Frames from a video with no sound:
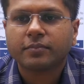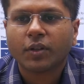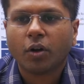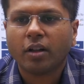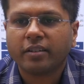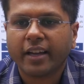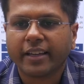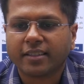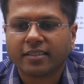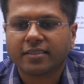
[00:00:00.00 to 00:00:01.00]
All
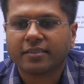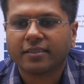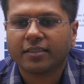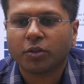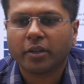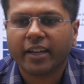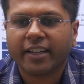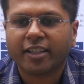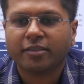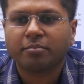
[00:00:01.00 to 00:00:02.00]
right, looking
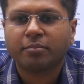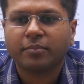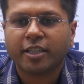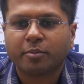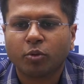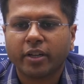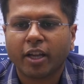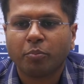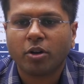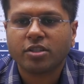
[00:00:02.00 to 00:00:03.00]
at exploring
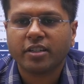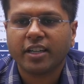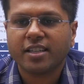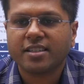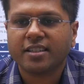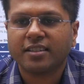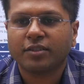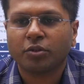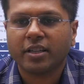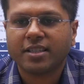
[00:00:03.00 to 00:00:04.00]
opportunities in
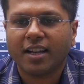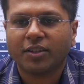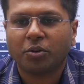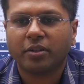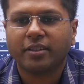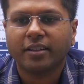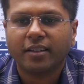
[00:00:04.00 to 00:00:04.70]
Odisha, good.